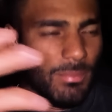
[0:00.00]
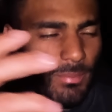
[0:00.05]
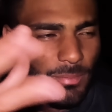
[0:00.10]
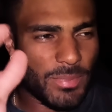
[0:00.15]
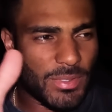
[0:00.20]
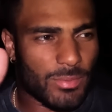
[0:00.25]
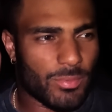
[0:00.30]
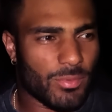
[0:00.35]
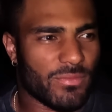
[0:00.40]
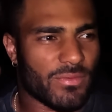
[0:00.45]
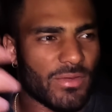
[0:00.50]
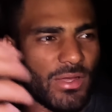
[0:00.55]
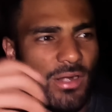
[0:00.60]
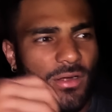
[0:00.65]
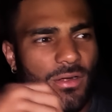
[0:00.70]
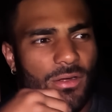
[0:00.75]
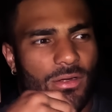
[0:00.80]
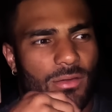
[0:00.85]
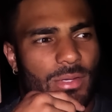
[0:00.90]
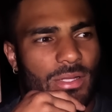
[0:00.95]
people have kind of
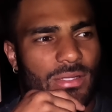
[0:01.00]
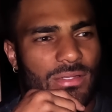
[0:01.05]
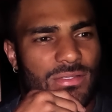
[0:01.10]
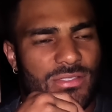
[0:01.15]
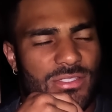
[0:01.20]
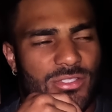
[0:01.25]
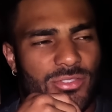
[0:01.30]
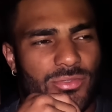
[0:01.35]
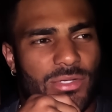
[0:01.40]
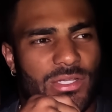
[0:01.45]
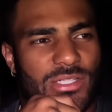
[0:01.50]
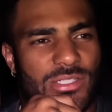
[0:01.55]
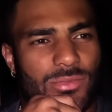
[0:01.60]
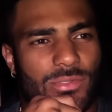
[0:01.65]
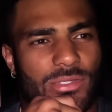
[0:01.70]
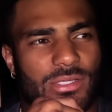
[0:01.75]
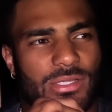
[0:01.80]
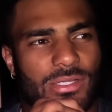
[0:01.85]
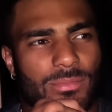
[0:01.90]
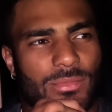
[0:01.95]
heard about the situation
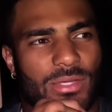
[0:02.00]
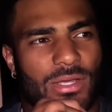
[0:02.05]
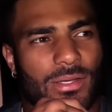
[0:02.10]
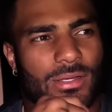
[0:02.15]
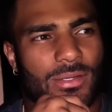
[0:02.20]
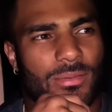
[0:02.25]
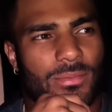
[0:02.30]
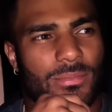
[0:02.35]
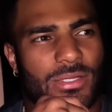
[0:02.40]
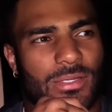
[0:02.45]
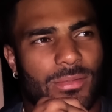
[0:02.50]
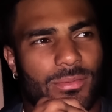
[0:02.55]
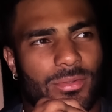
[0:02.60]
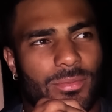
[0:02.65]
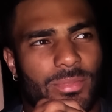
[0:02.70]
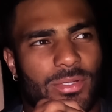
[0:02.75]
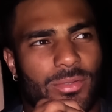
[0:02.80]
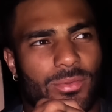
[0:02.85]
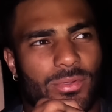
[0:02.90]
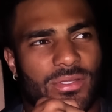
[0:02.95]
with him not going to be able to
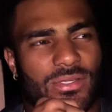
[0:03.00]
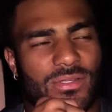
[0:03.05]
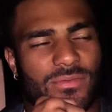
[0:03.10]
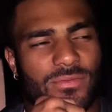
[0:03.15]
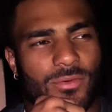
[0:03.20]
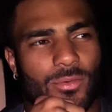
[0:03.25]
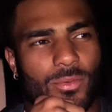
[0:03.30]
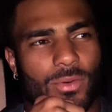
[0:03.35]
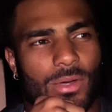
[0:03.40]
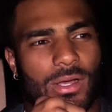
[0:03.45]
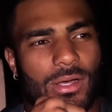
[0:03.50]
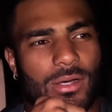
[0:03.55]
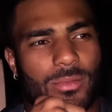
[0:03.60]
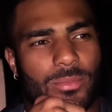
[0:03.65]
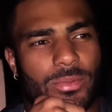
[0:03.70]
be with us for a while,